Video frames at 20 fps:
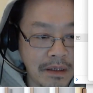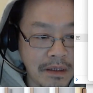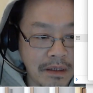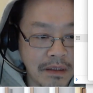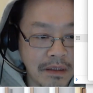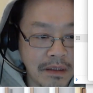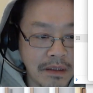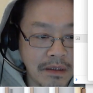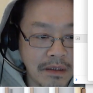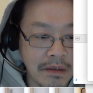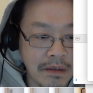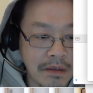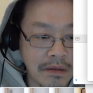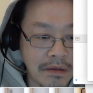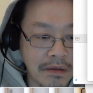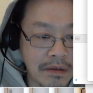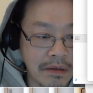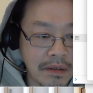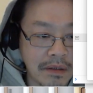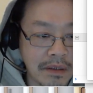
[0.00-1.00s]
So
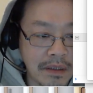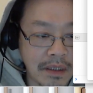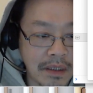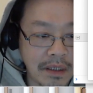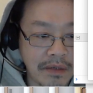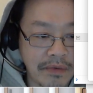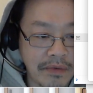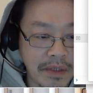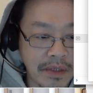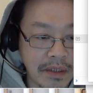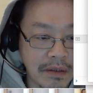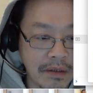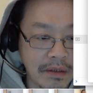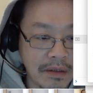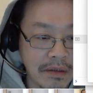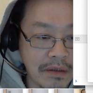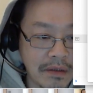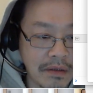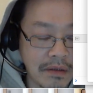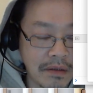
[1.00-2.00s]
save it.
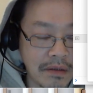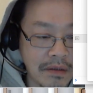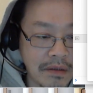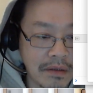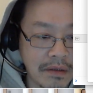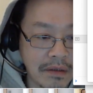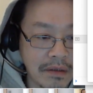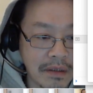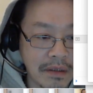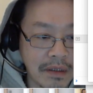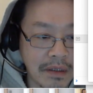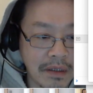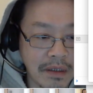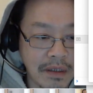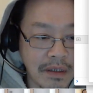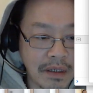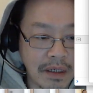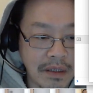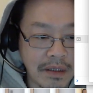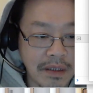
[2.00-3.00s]

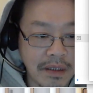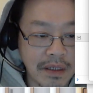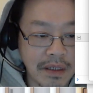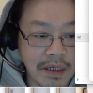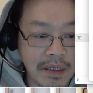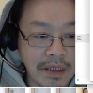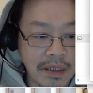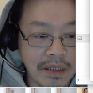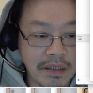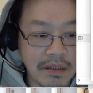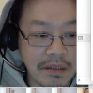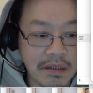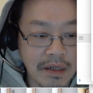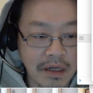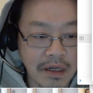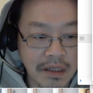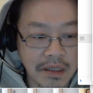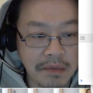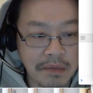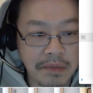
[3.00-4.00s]
I think I need a
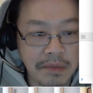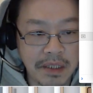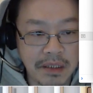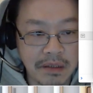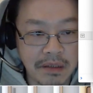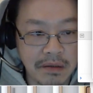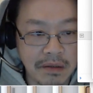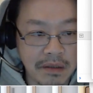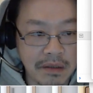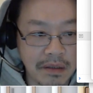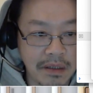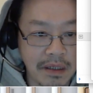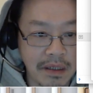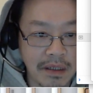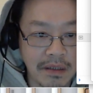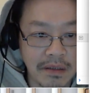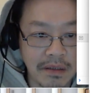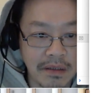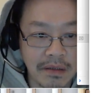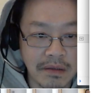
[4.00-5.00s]
document
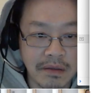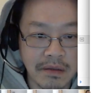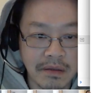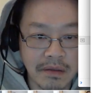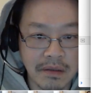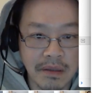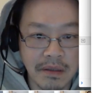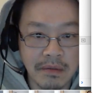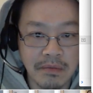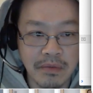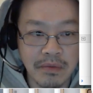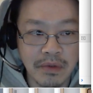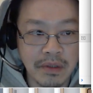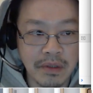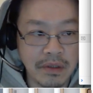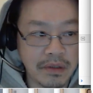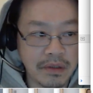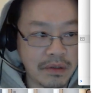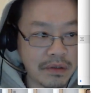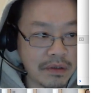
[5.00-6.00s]
there, I'm pretty
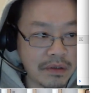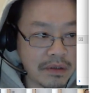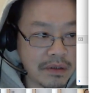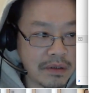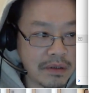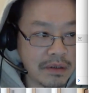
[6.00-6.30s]
sure.